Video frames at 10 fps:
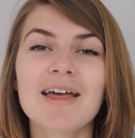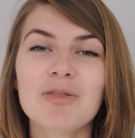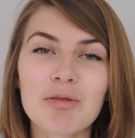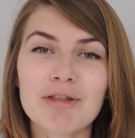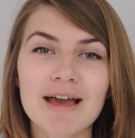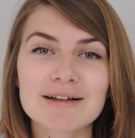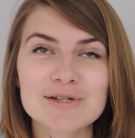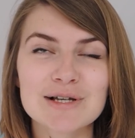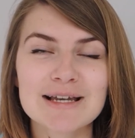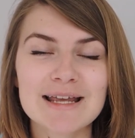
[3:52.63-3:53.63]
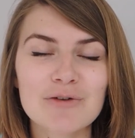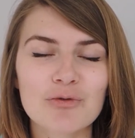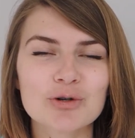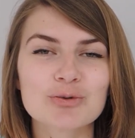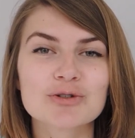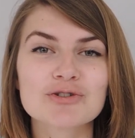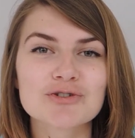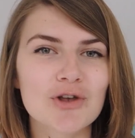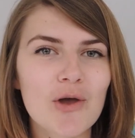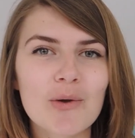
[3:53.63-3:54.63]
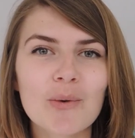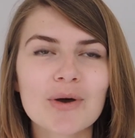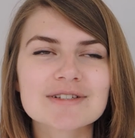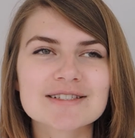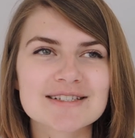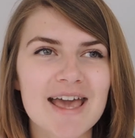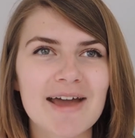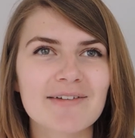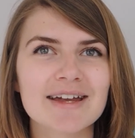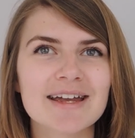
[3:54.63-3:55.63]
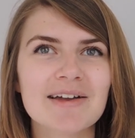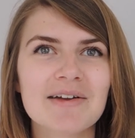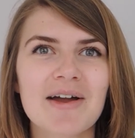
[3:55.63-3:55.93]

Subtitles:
And then they had to leave, which was so scary.